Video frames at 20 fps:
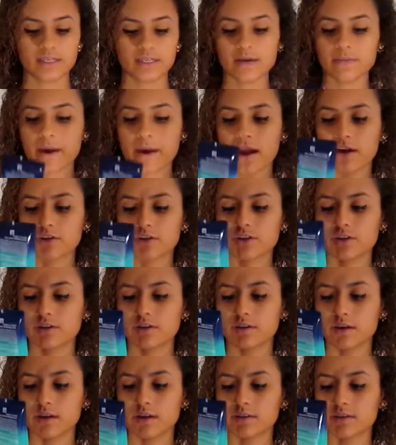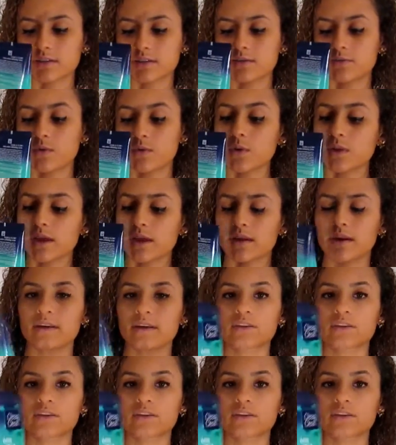Deep Action Exfoliating